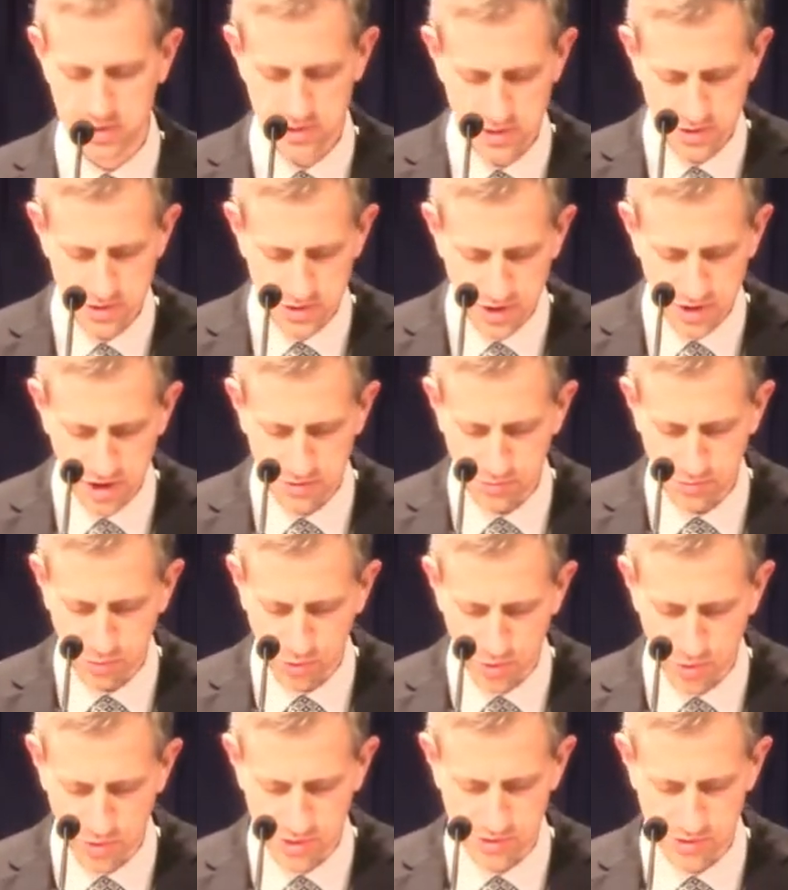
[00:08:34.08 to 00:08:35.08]

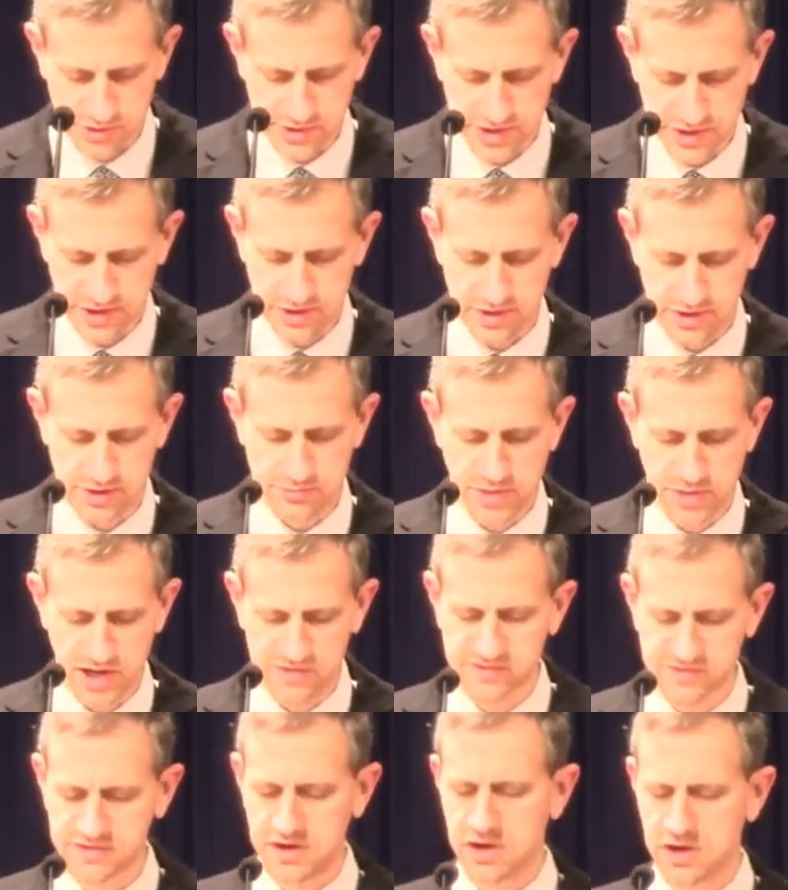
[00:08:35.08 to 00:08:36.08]
embroiled in
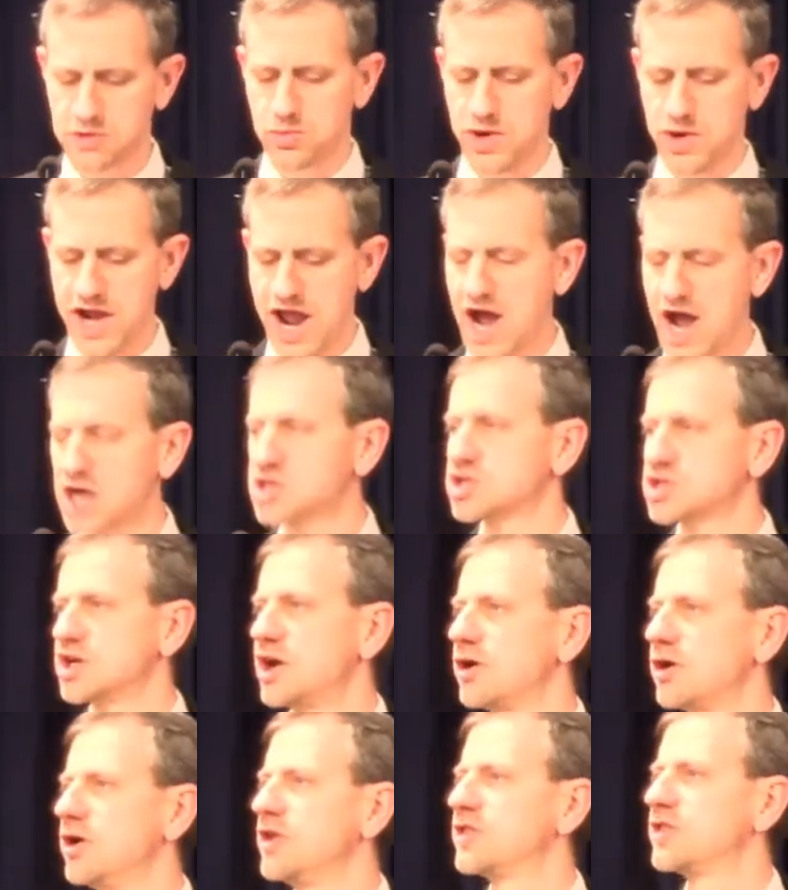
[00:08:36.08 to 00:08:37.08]
based on
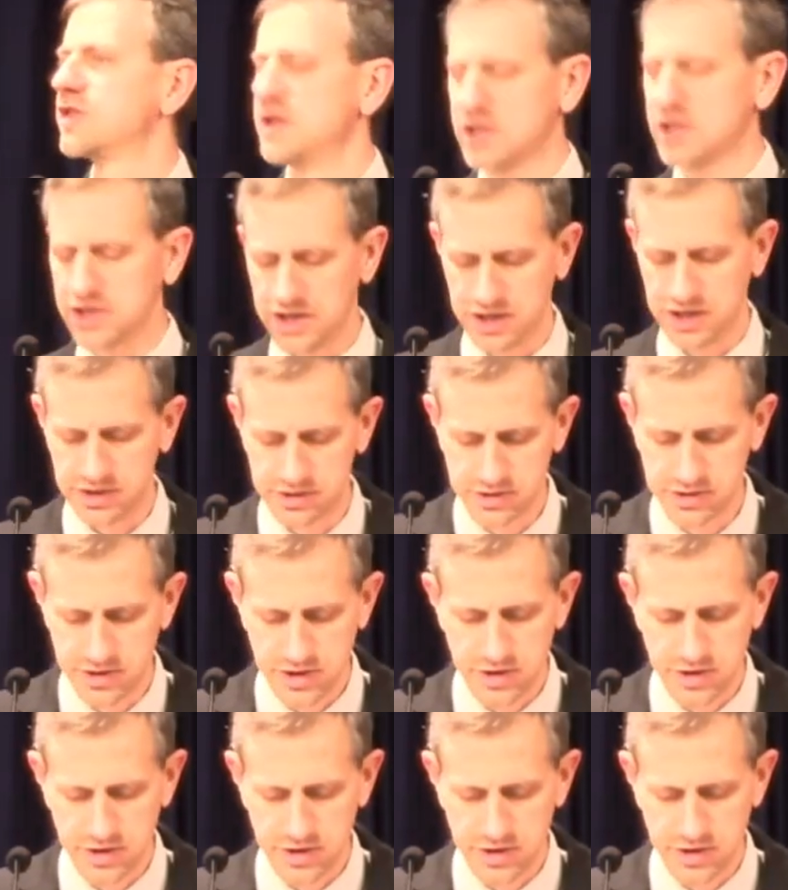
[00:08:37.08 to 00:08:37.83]
reactionary thinking